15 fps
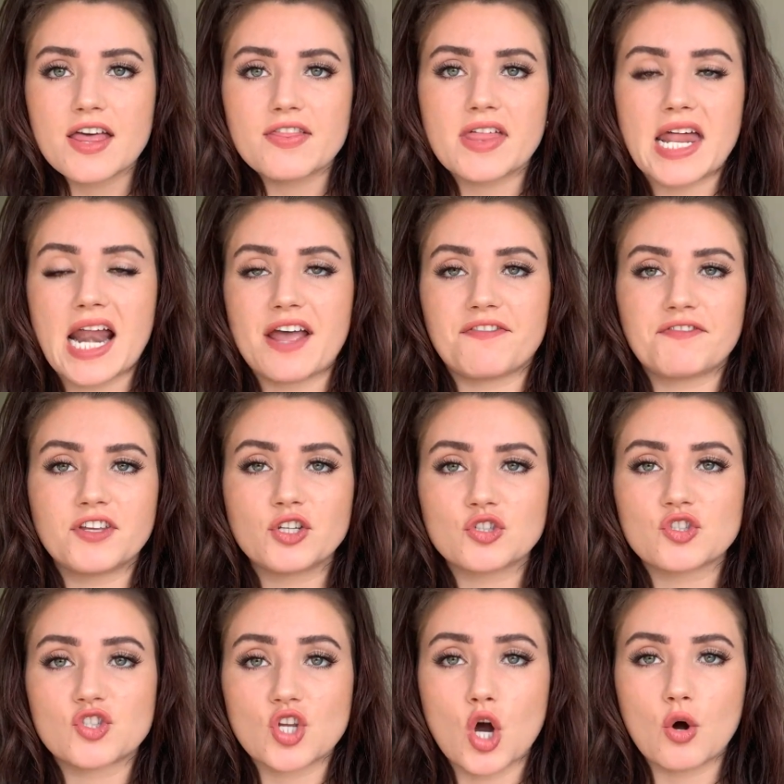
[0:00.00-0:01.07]
that I feel
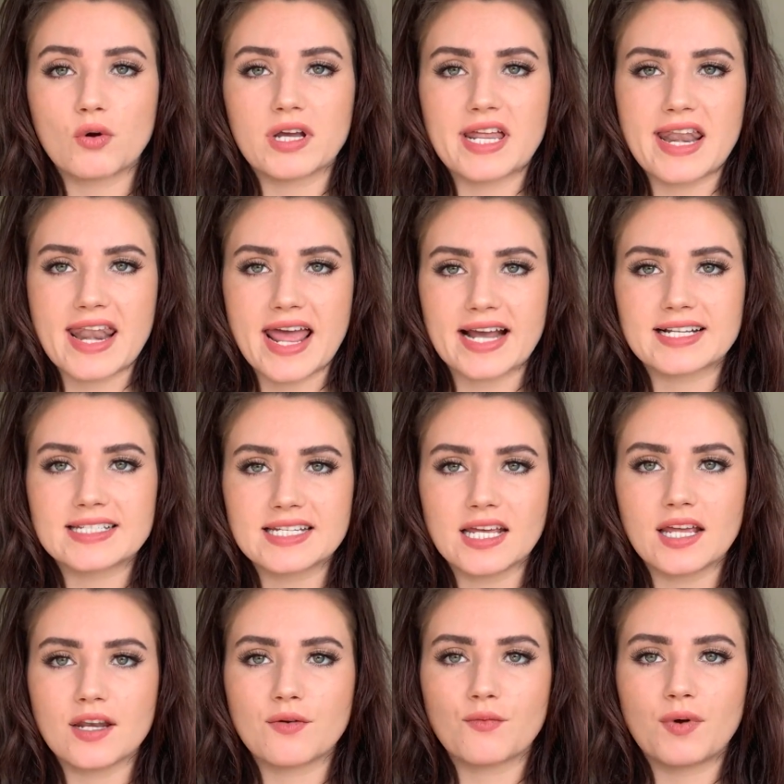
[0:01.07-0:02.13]
so
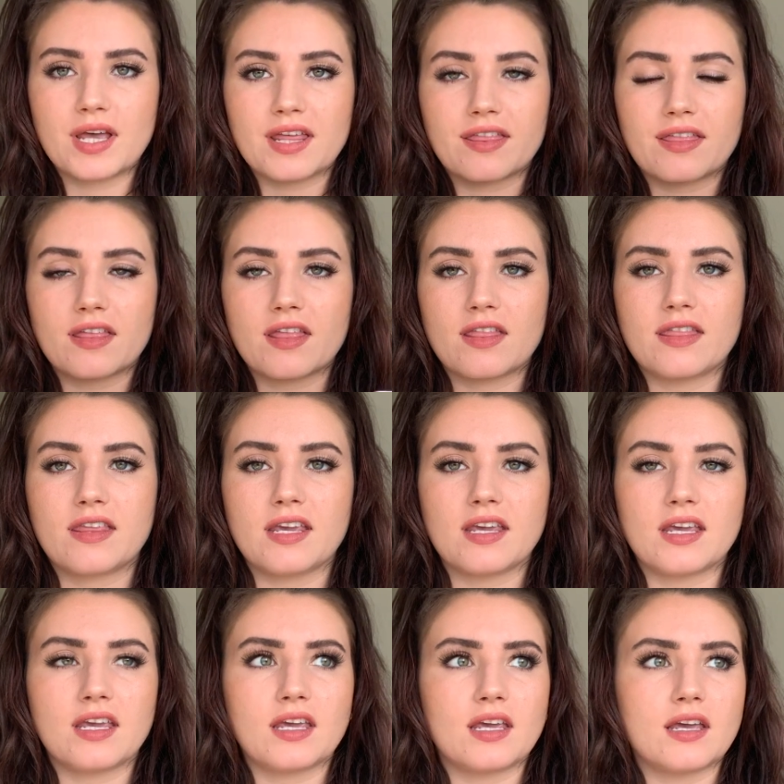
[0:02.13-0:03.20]
connected with
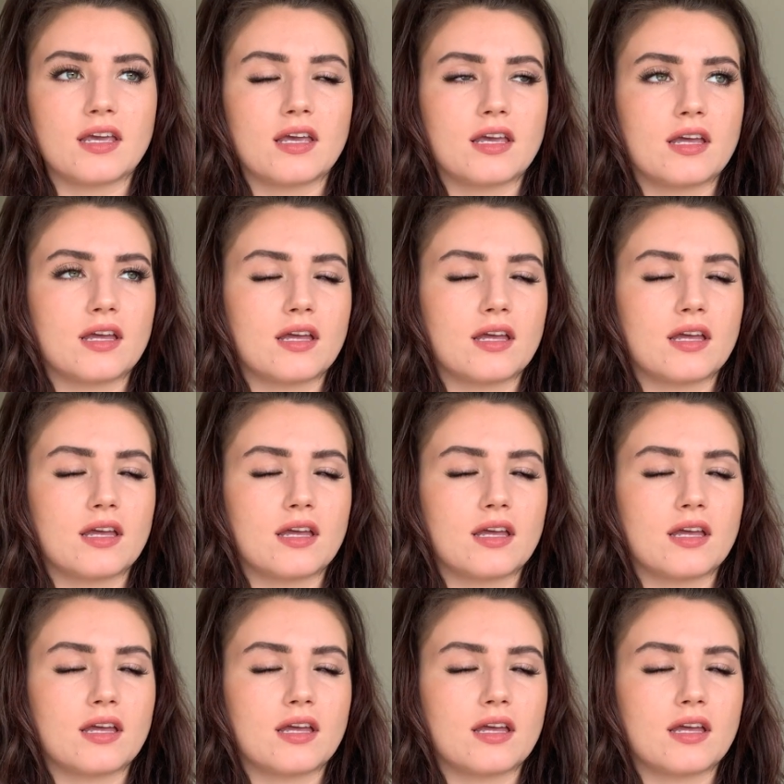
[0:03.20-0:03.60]
the